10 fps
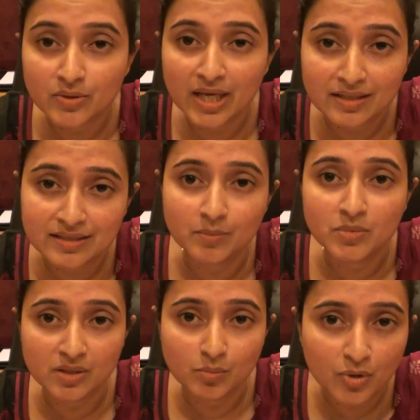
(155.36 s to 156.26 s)

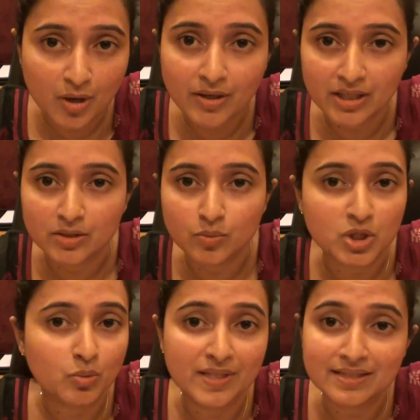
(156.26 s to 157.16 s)
accepted product
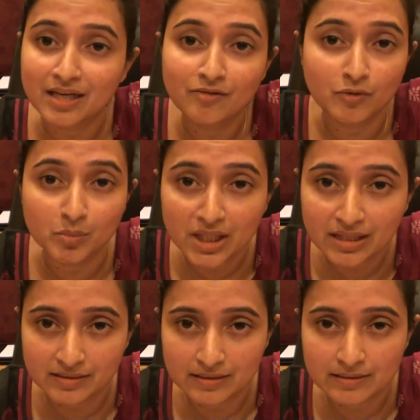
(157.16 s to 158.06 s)
which we sell for
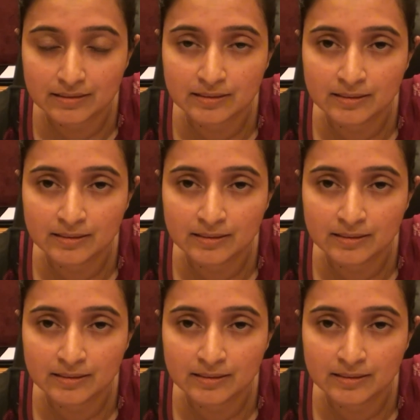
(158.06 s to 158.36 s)
millions.